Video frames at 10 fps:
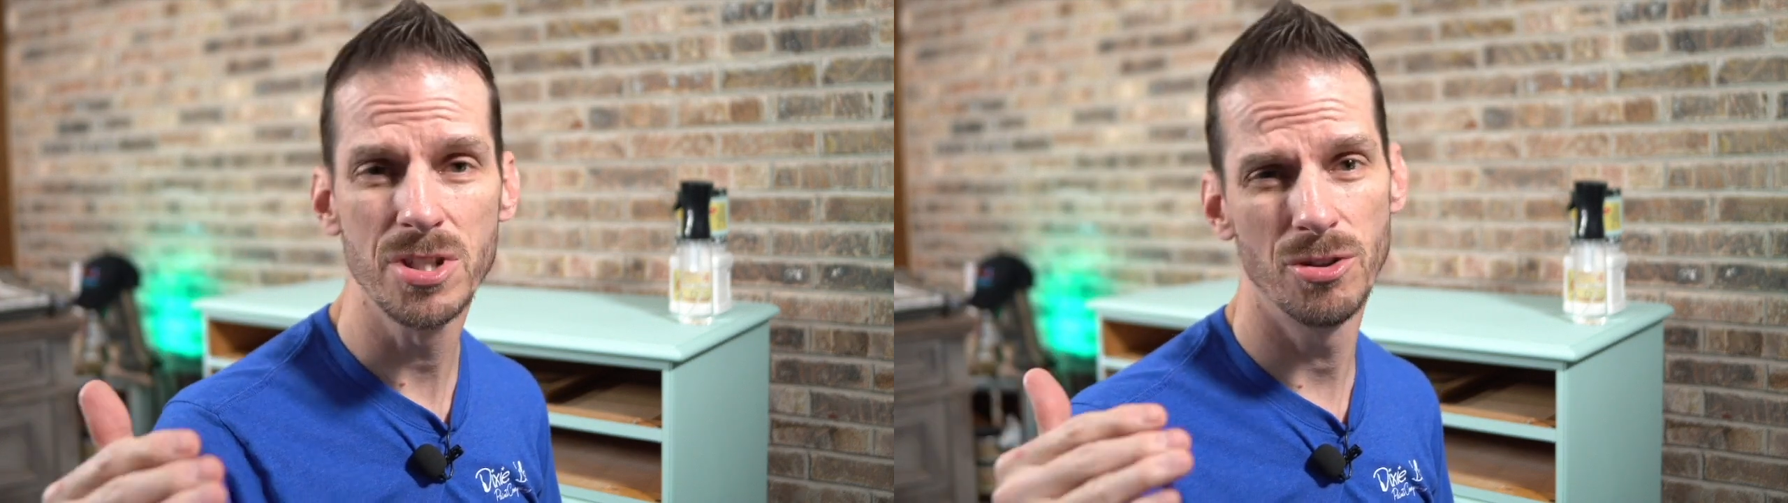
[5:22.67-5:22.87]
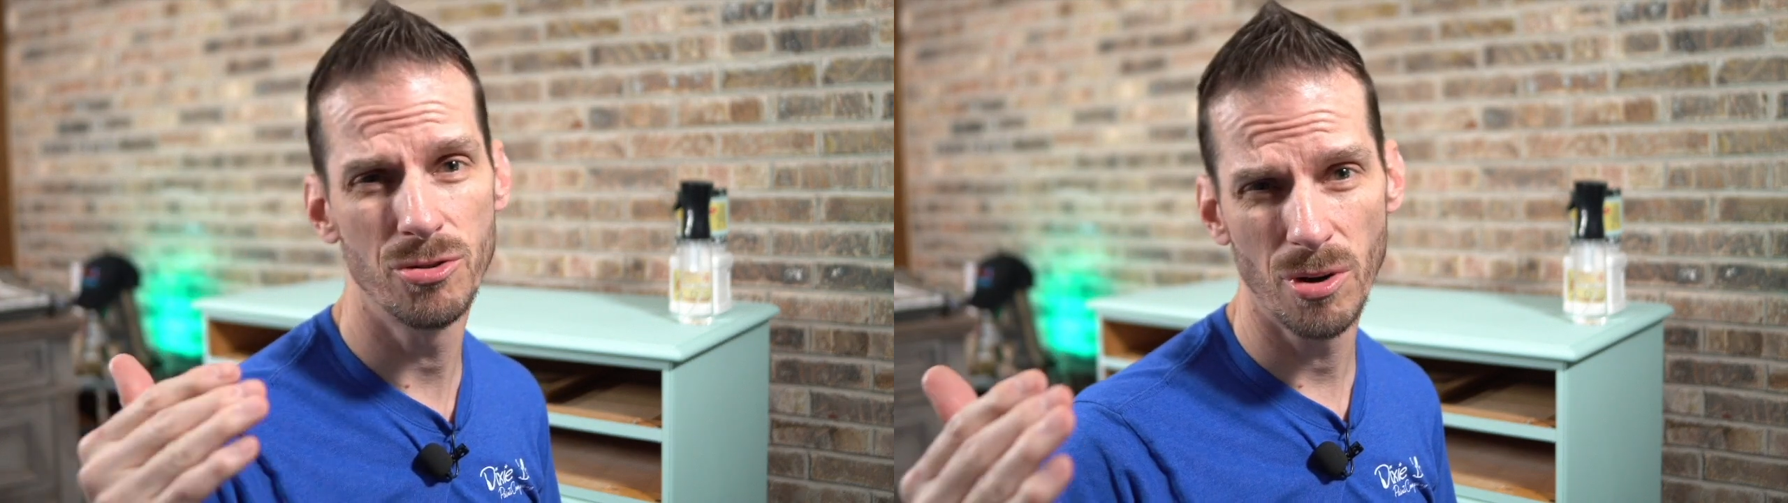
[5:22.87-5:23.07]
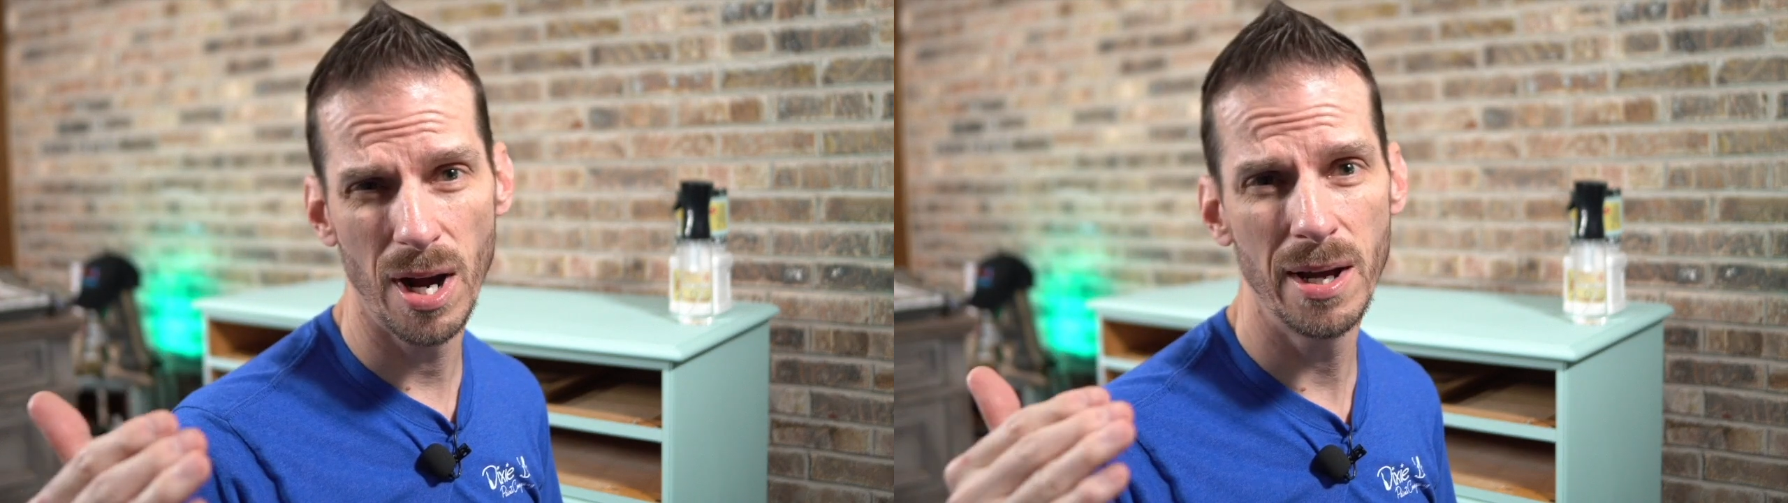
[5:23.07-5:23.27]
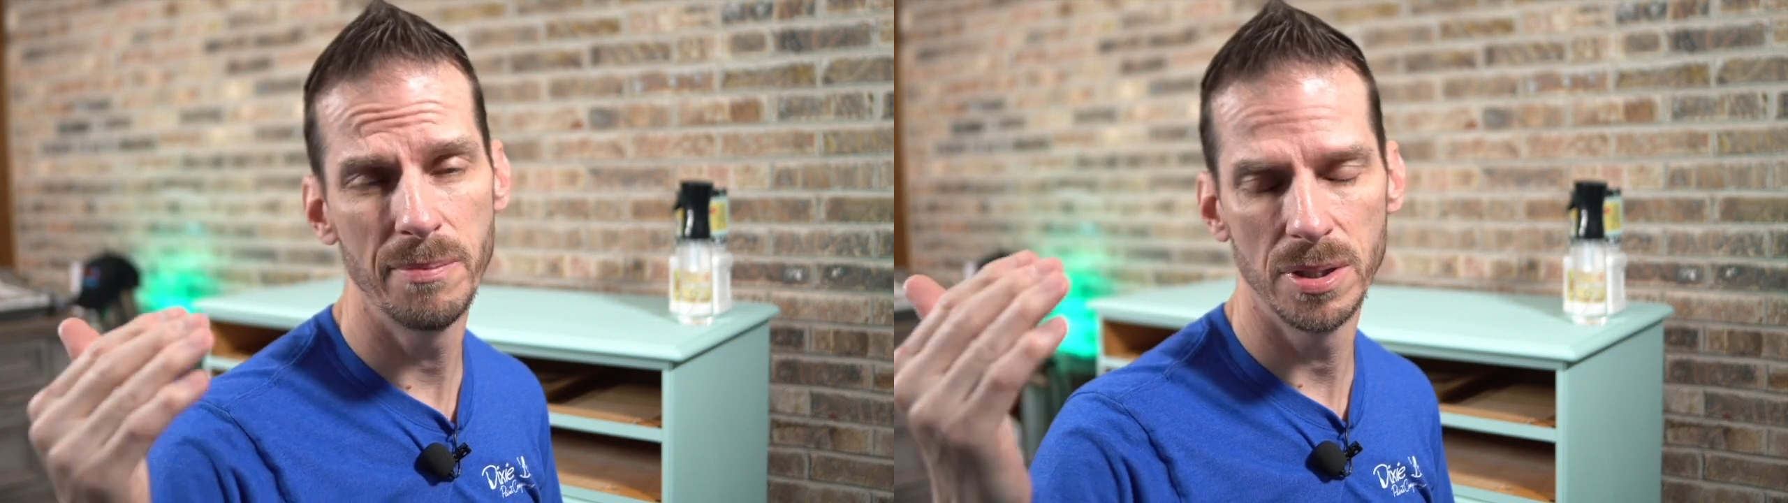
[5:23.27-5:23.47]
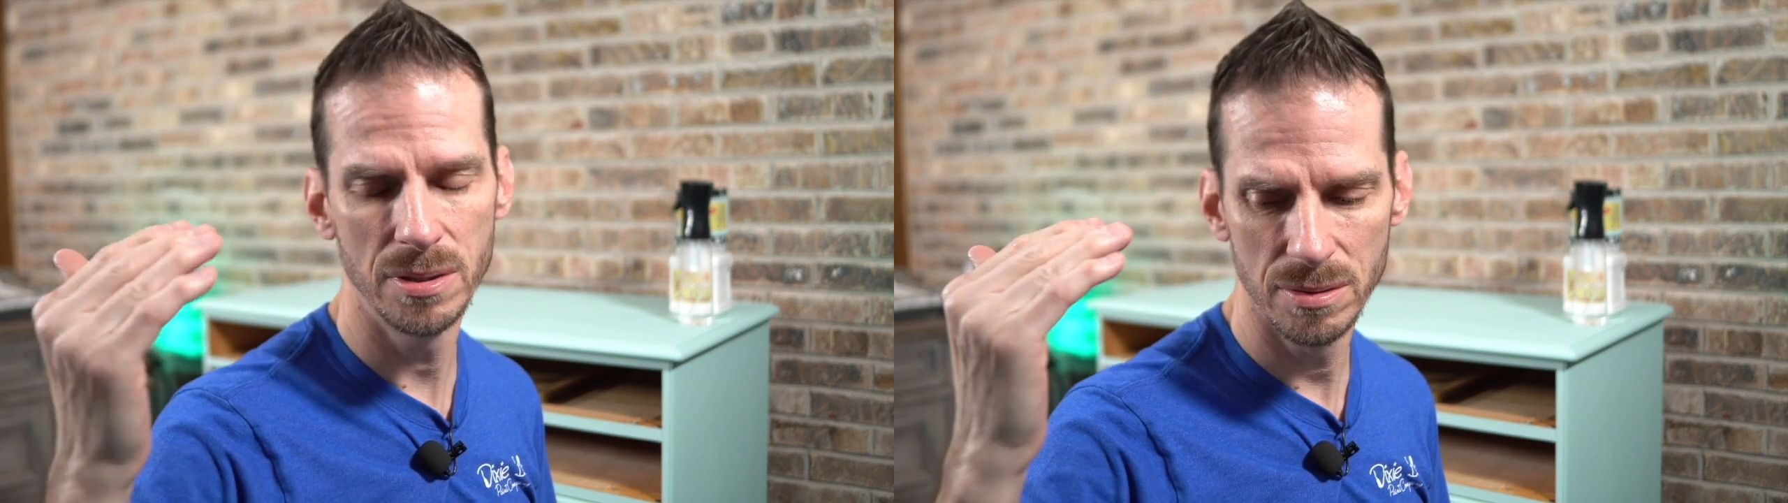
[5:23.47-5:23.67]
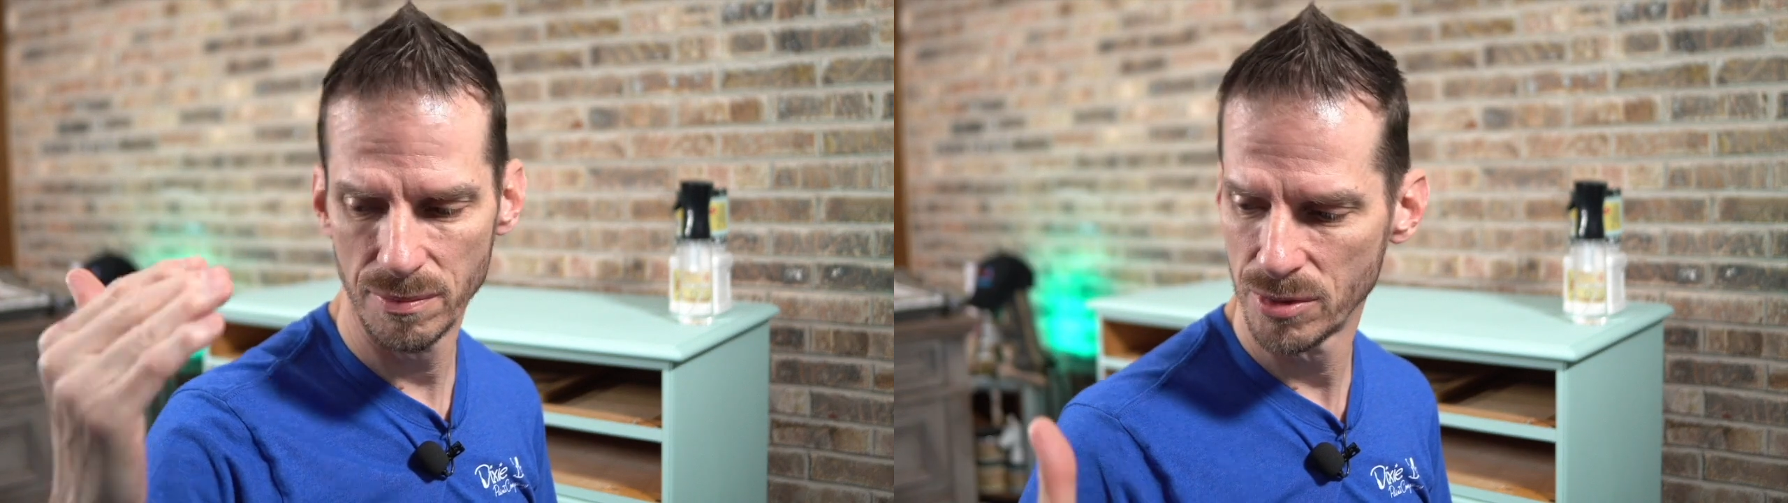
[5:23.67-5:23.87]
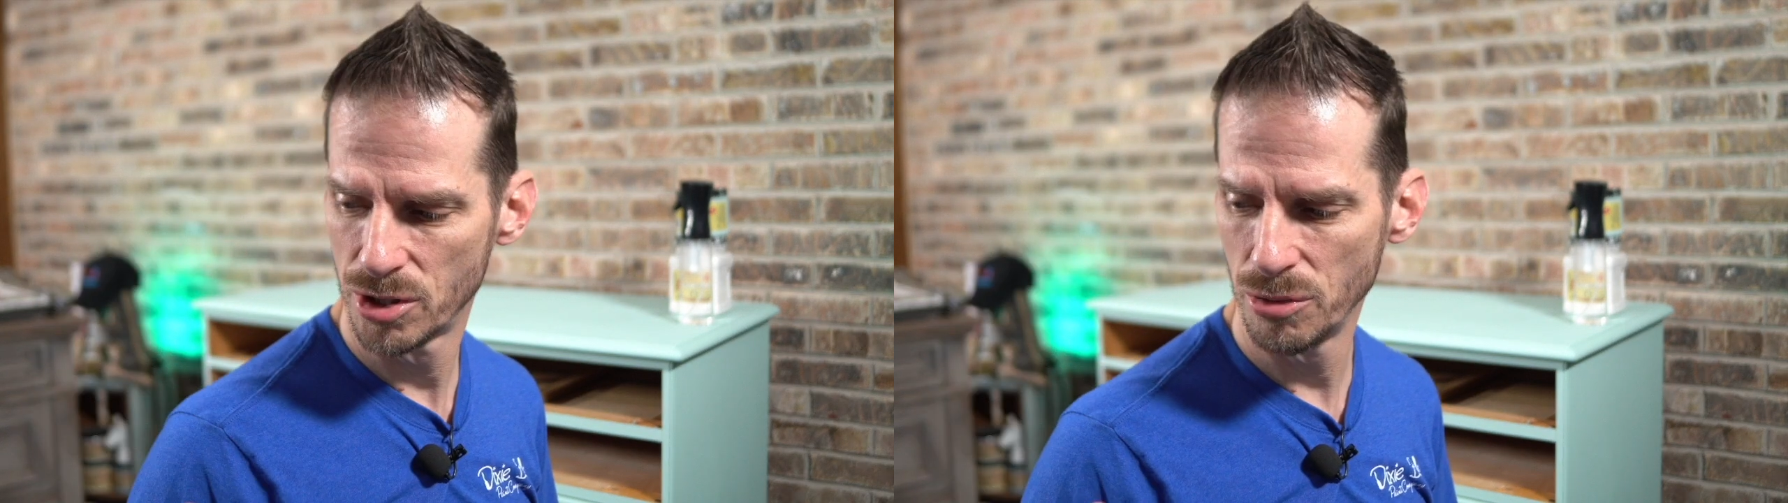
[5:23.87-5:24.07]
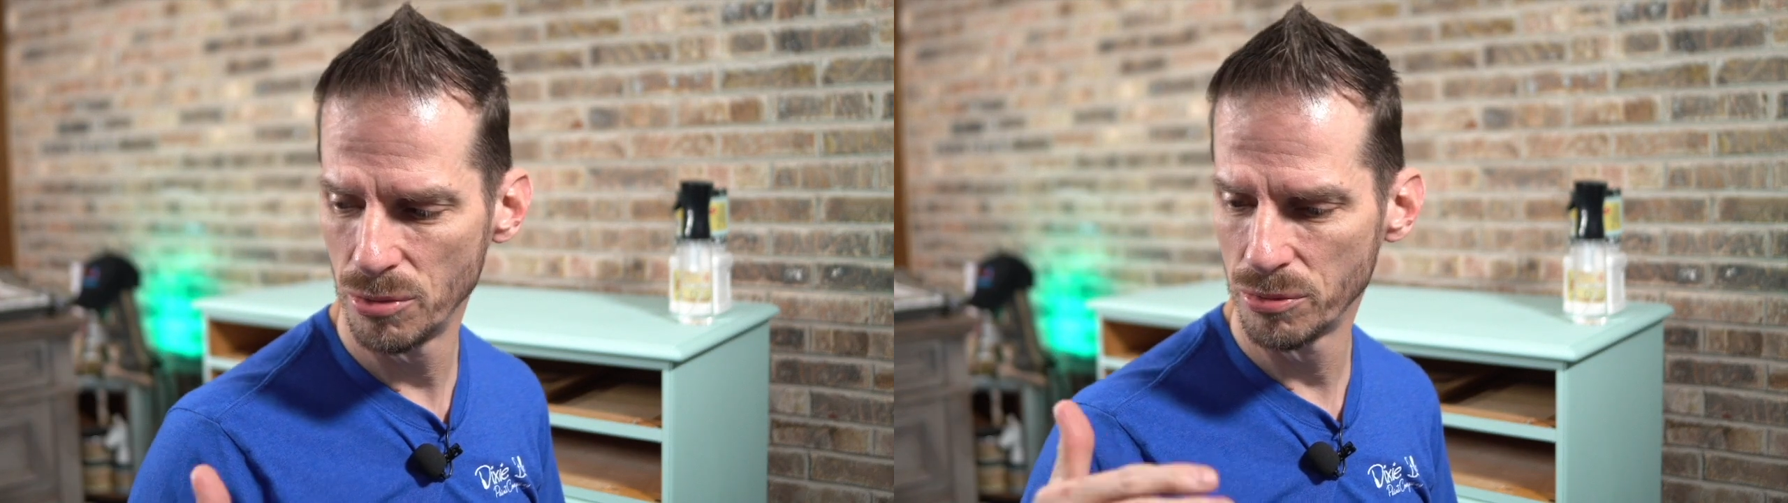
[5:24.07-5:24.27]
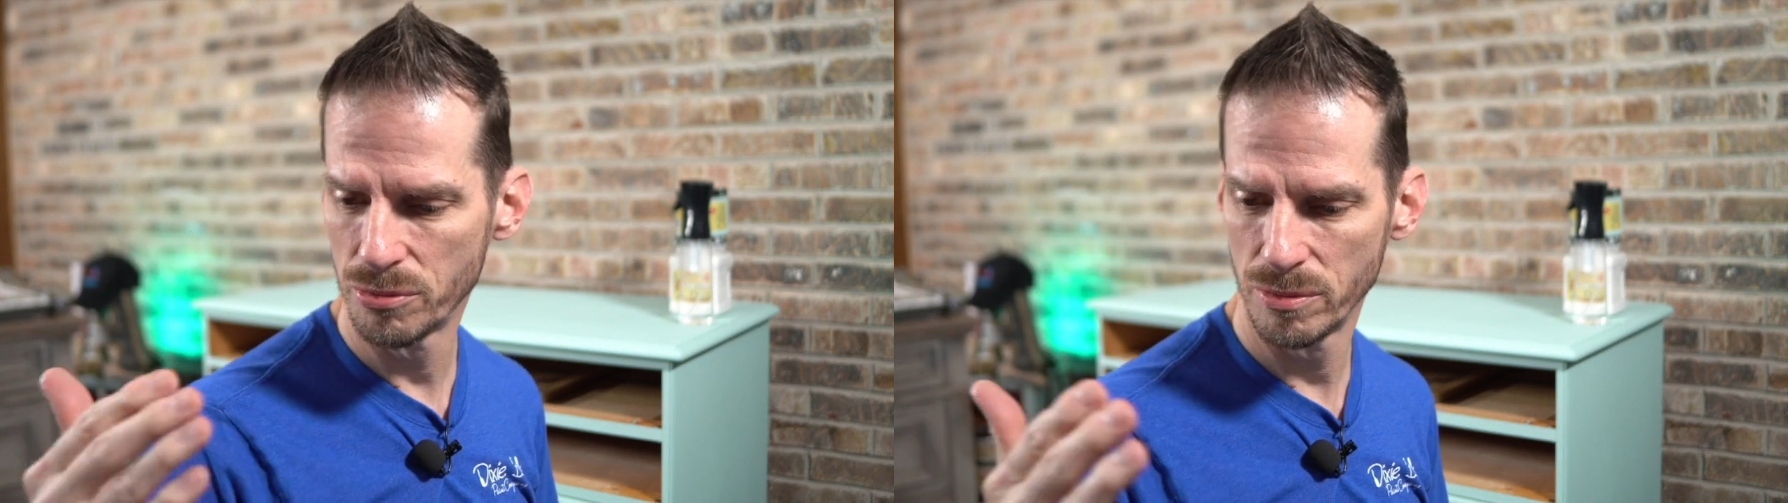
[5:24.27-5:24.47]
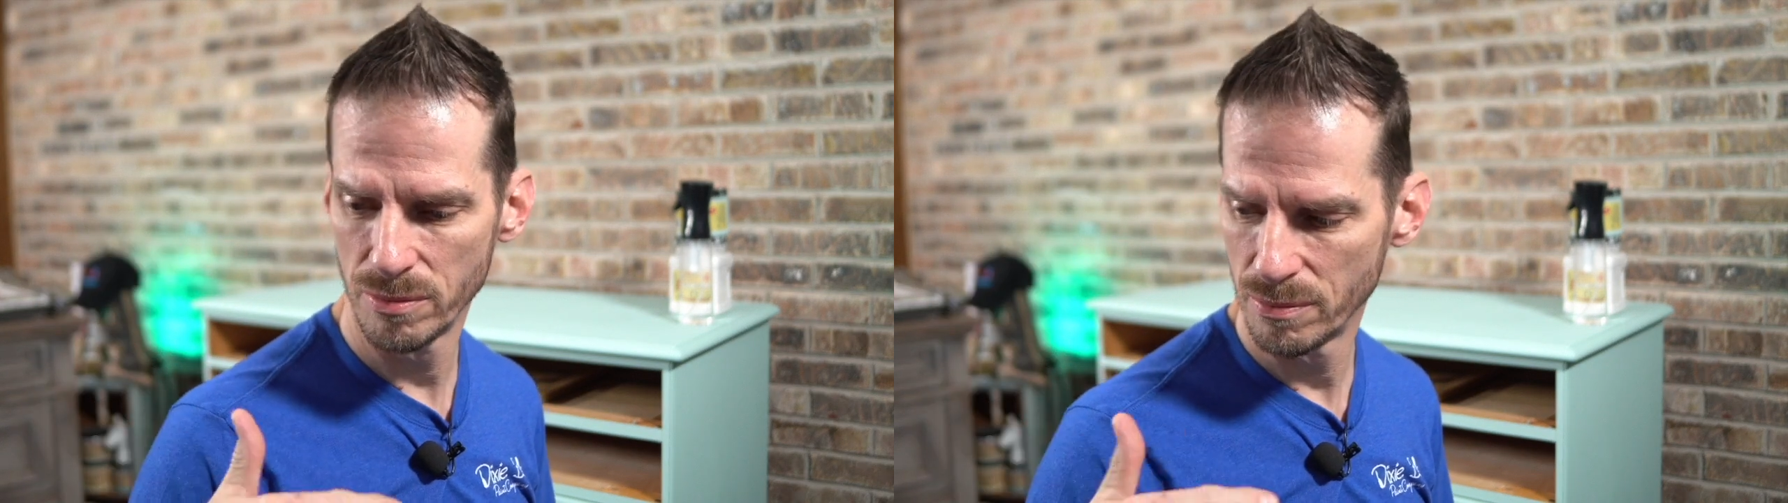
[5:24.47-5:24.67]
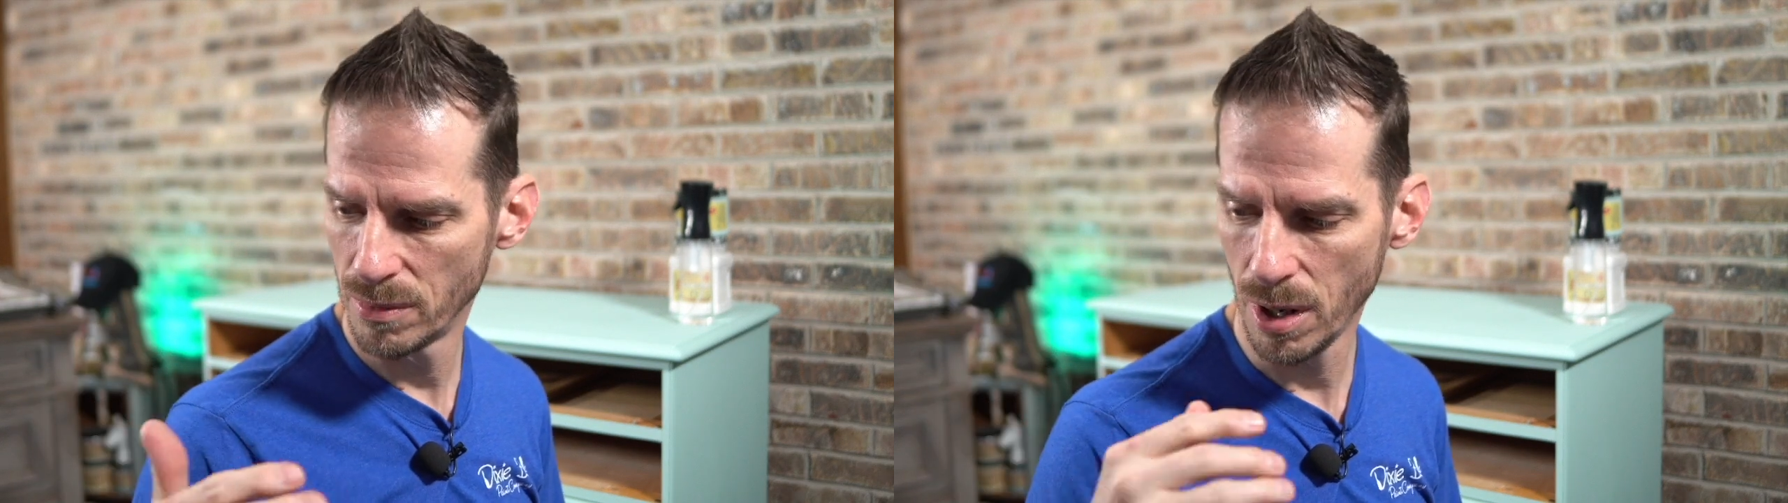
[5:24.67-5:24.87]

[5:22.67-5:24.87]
I'm gonna say dry, but too